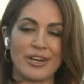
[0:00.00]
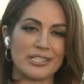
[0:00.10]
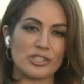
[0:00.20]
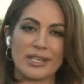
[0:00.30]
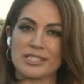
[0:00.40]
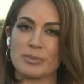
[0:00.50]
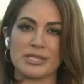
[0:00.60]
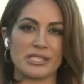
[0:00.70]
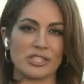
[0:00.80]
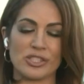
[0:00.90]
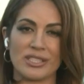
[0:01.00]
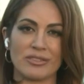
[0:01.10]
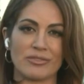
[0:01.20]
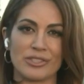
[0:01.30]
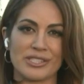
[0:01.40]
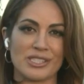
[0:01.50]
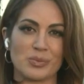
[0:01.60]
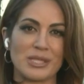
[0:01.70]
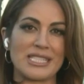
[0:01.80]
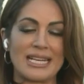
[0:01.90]
odd juxtaposition versus
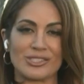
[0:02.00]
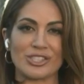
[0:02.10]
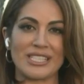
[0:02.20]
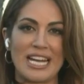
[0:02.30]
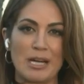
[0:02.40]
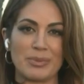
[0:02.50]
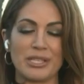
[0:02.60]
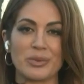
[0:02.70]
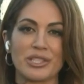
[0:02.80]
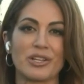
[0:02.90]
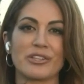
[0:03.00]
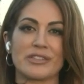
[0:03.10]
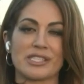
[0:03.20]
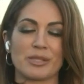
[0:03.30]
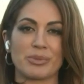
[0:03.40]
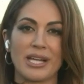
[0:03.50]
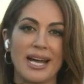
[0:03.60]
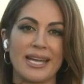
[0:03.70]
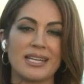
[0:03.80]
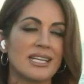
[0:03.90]
what's actually happening with all of the
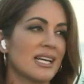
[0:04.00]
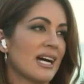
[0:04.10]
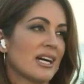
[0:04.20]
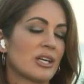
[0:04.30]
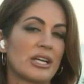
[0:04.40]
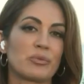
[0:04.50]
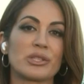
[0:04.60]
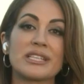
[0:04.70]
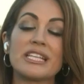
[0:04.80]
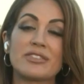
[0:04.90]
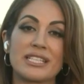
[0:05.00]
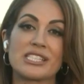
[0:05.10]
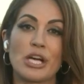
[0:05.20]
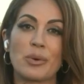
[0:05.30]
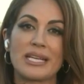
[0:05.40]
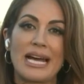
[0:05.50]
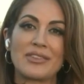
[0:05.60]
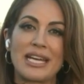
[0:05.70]
supply uh, and relief that's going out.